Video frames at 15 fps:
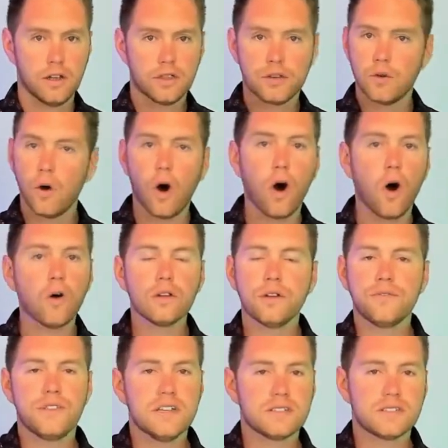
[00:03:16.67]
Through all
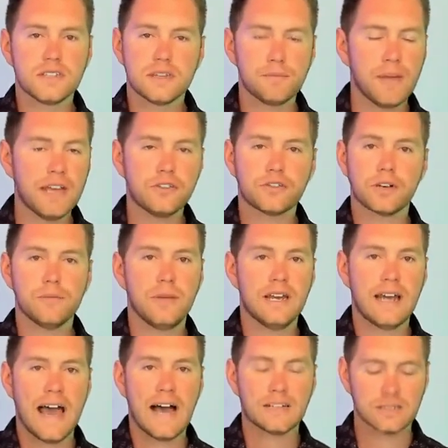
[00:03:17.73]
of this that the mainstream
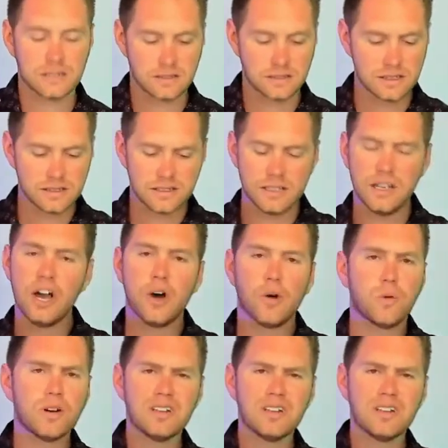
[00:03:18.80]
media has us listening, we're